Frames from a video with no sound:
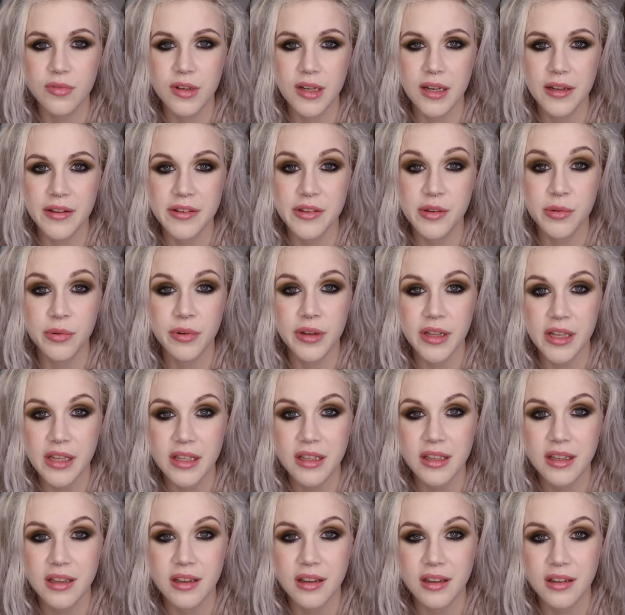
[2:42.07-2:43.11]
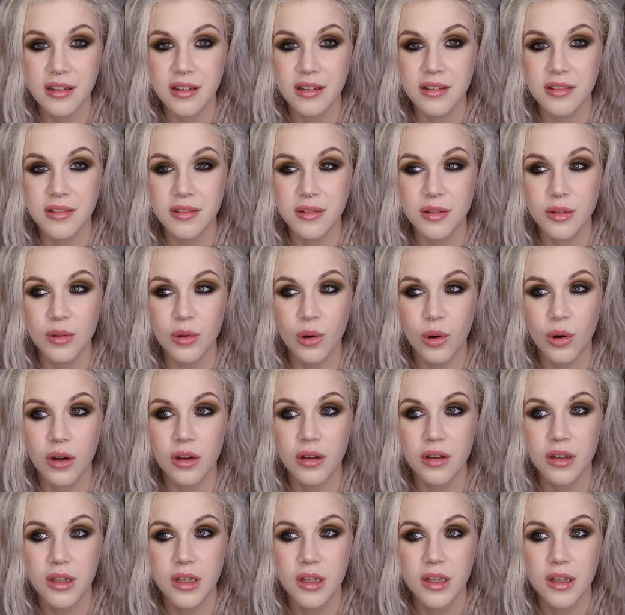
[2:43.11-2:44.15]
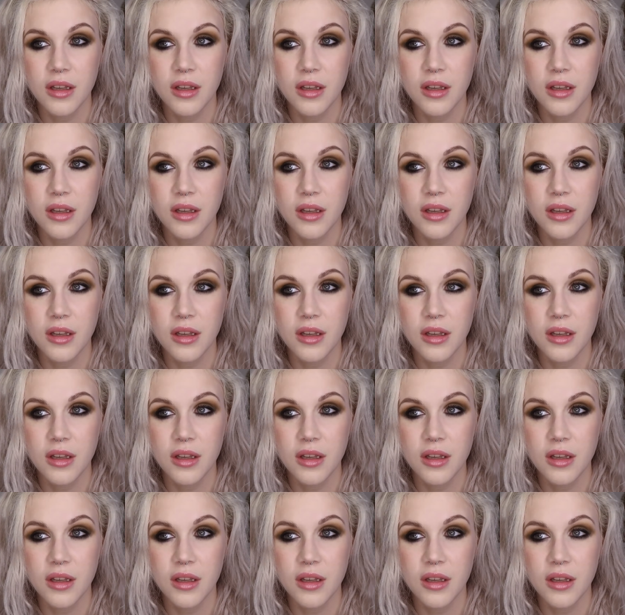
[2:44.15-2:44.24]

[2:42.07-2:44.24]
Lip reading: really unique and not